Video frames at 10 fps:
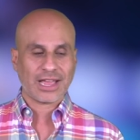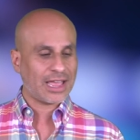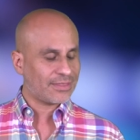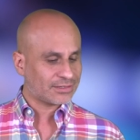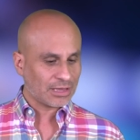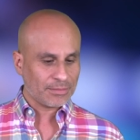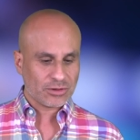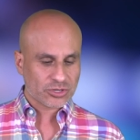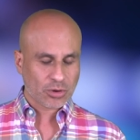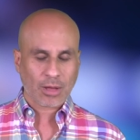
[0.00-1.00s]
I had somebody
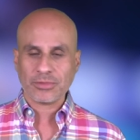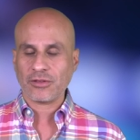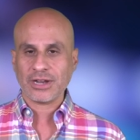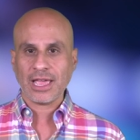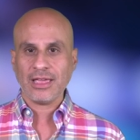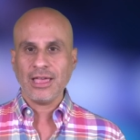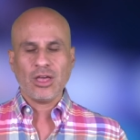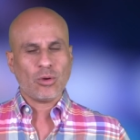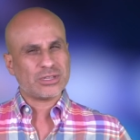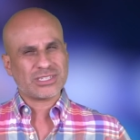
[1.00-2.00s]
who showed up the other day
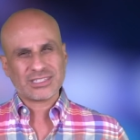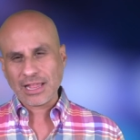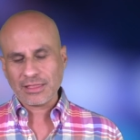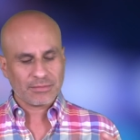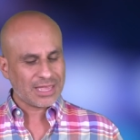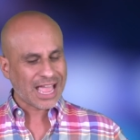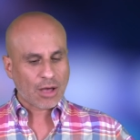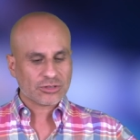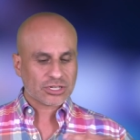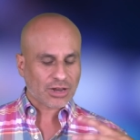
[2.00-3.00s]
who was telling me
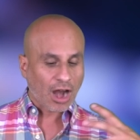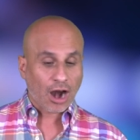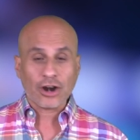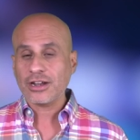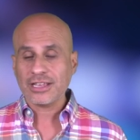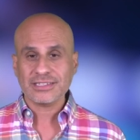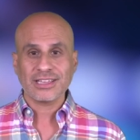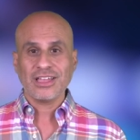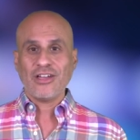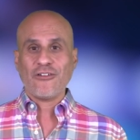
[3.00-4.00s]
how hard it
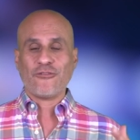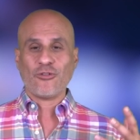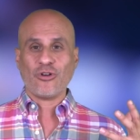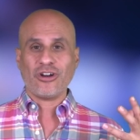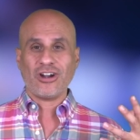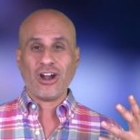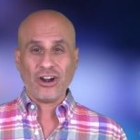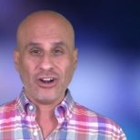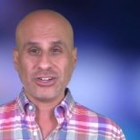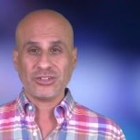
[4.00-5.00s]
is for
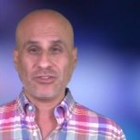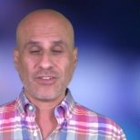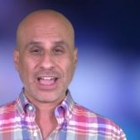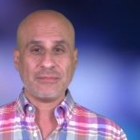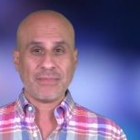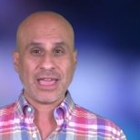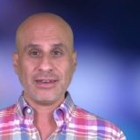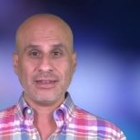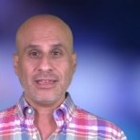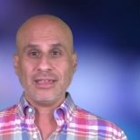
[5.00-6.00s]
her to find men